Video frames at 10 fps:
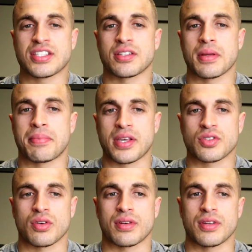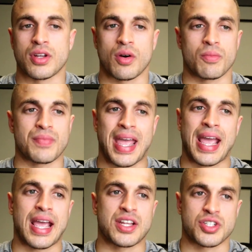is going to be based on, you know,
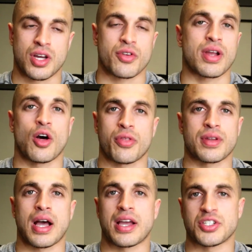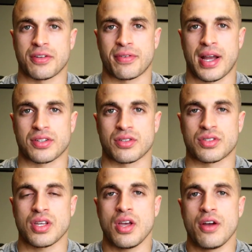age and other health and hygiene factors.